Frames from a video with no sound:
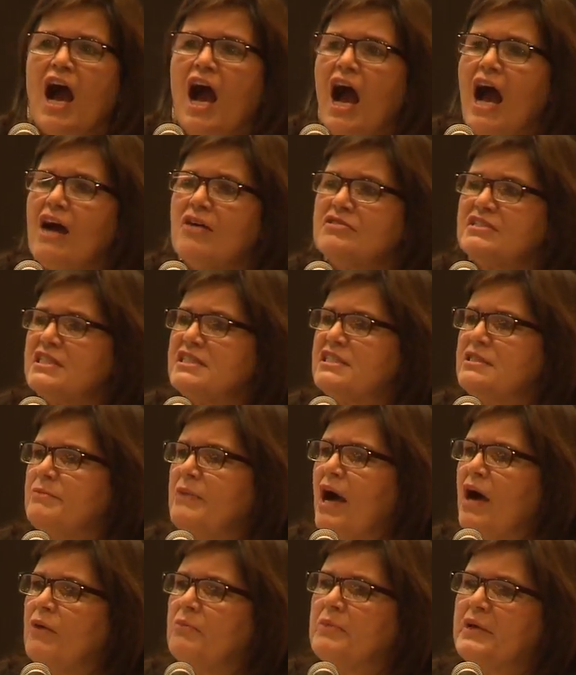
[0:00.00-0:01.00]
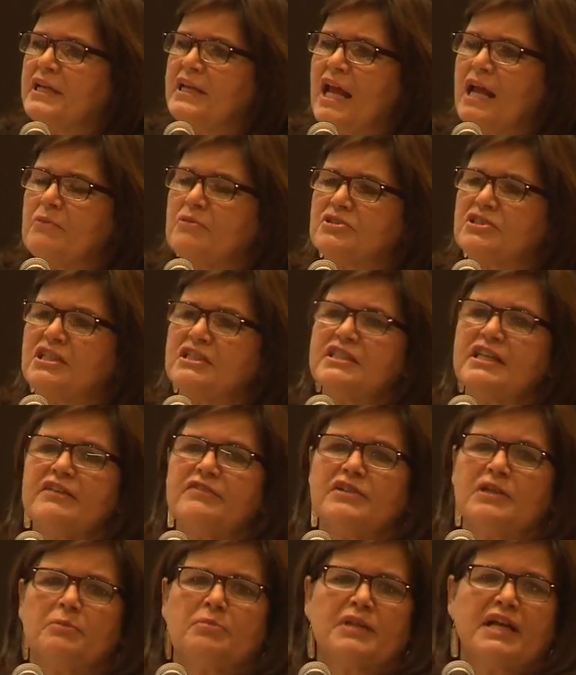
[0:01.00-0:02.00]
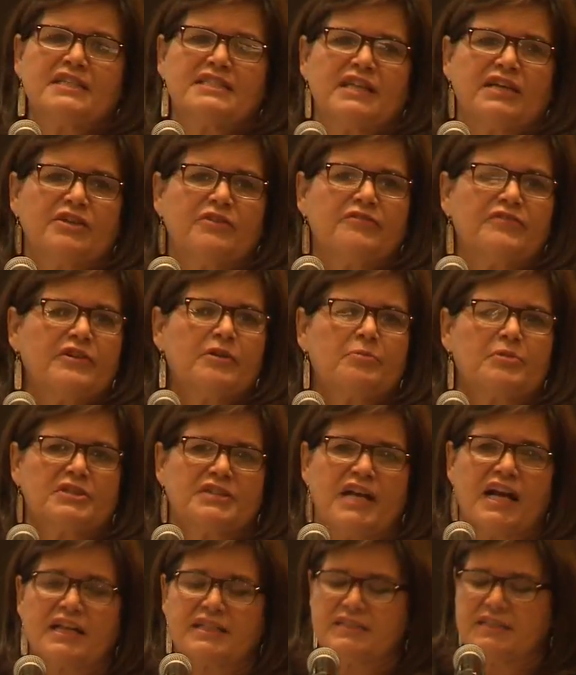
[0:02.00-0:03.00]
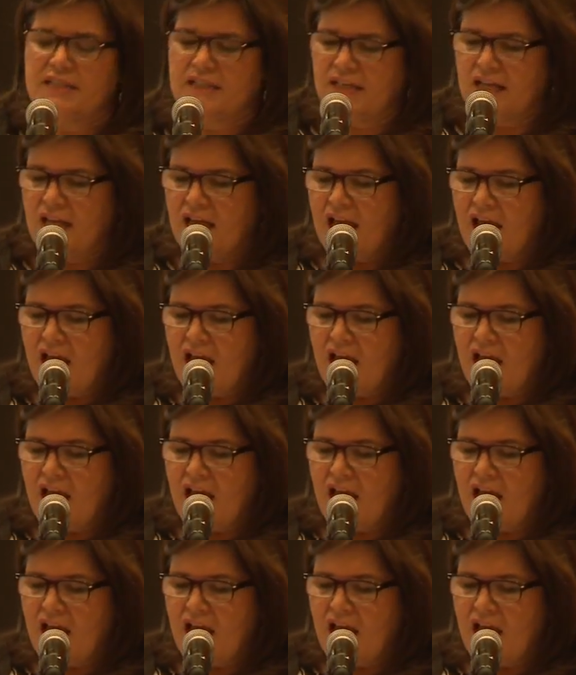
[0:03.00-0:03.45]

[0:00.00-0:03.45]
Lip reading: Housing is about being able to live in a place that you feel protected.